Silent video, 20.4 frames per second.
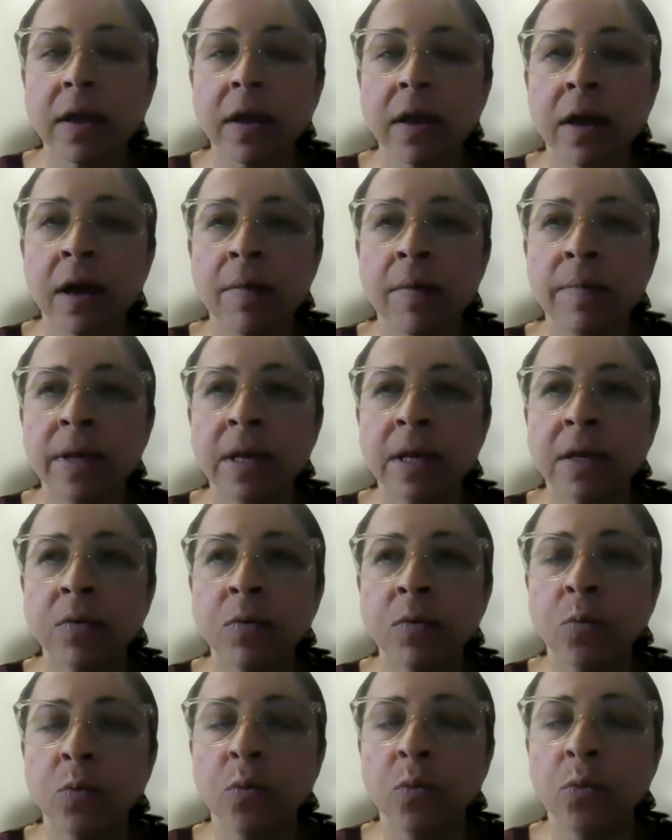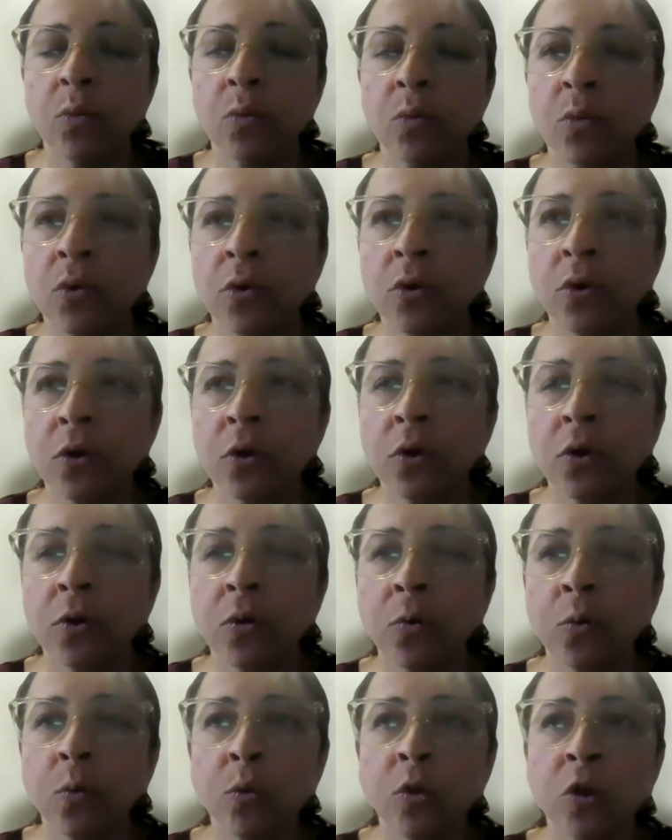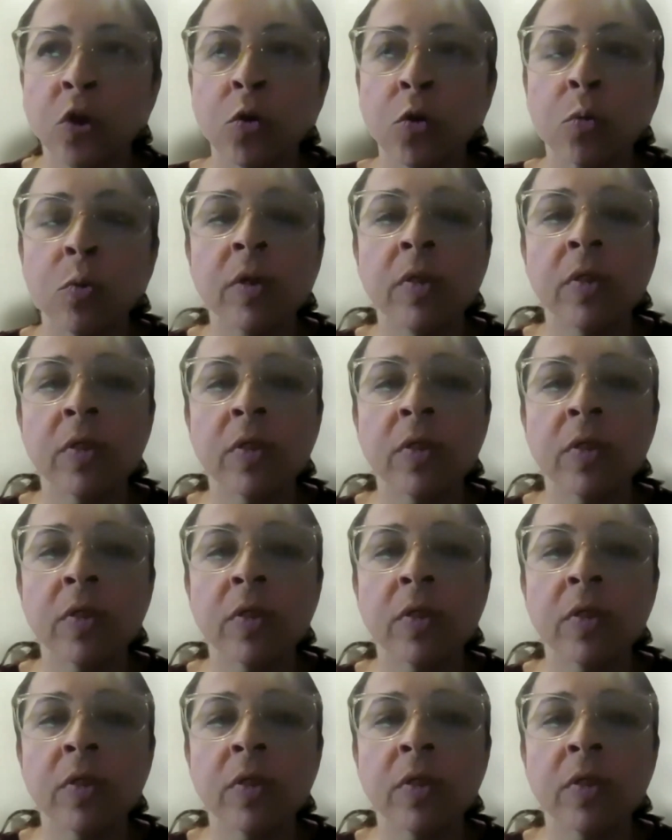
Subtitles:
I mean, we